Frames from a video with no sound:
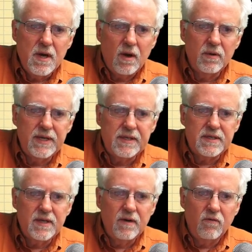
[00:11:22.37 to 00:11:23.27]
only
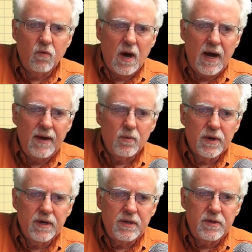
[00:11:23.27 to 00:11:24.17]
instead of y, we're
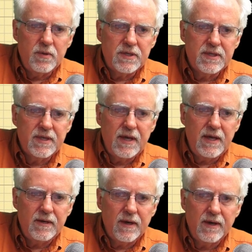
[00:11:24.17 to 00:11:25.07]
going to use
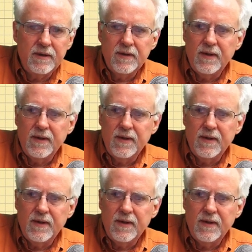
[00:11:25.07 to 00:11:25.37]
theta,